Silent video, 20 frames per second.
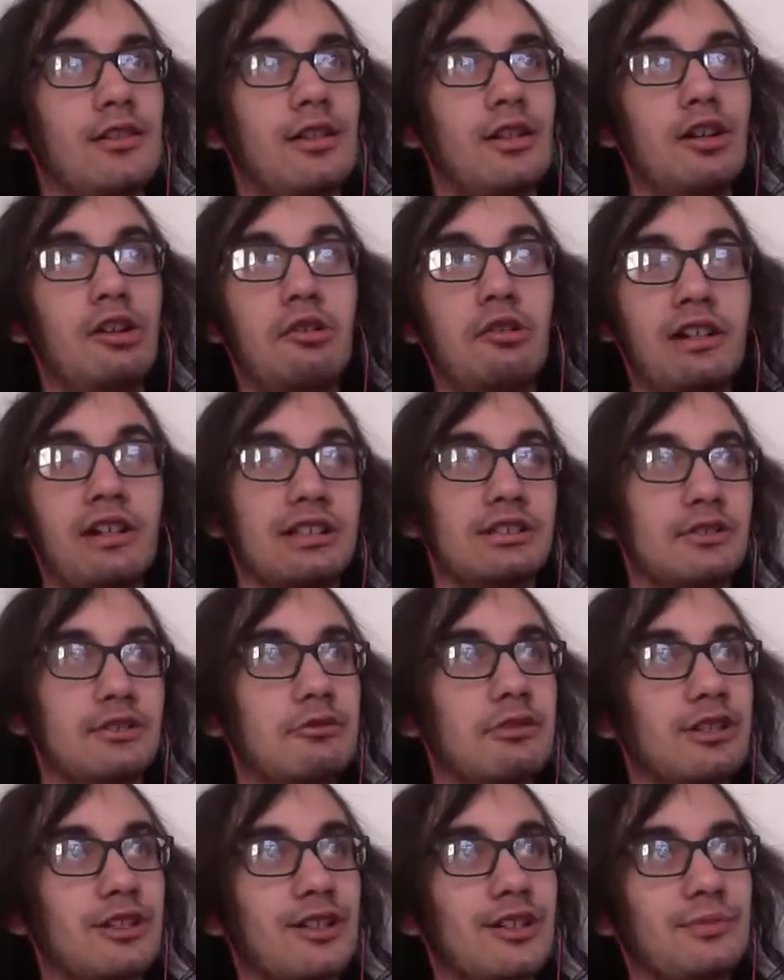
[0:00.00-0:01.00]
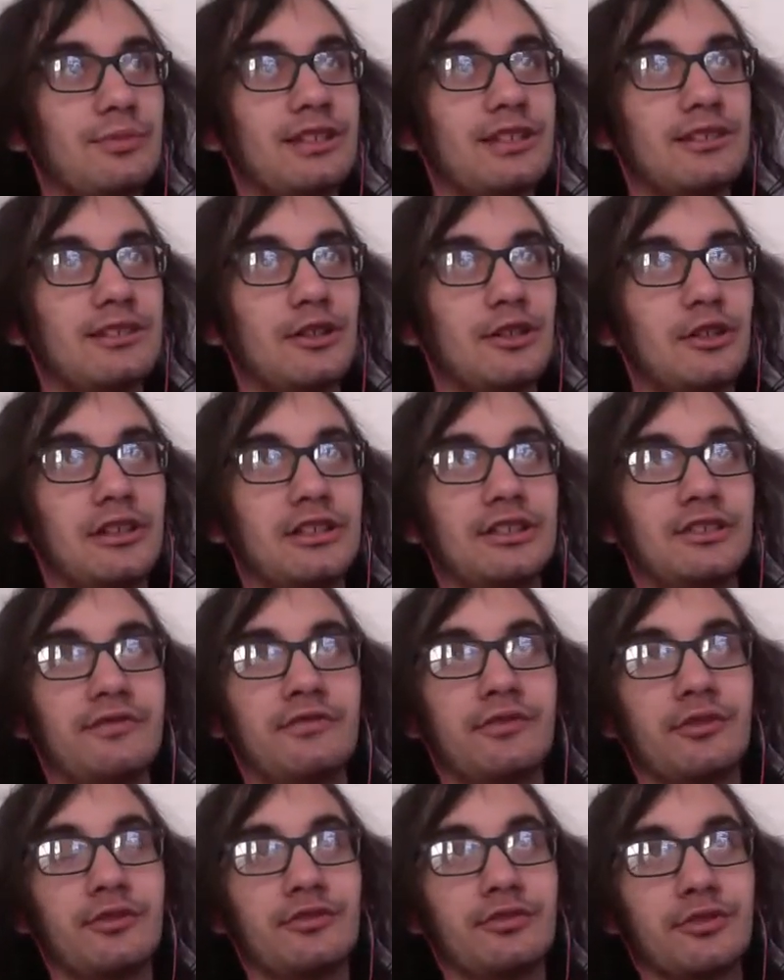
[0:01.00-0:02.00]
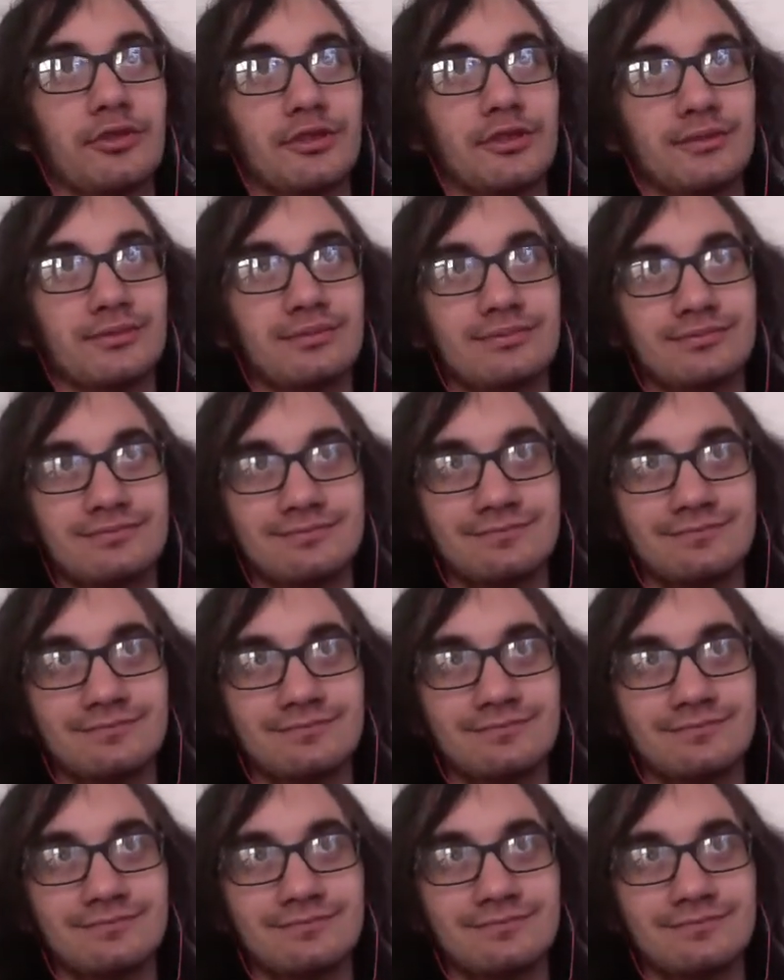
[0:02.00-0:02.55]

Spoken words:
Oh, and as a quick update, no, I didn't vote for him.